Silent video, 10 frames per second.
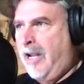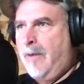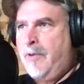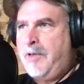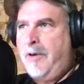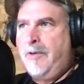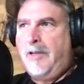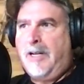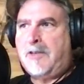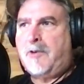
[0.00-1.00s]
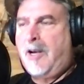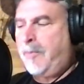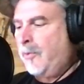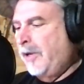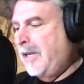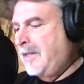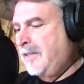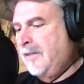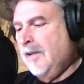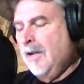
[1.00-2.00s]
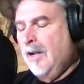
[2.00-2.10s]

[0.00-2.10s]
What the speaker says: cameras here in the next couple weeks.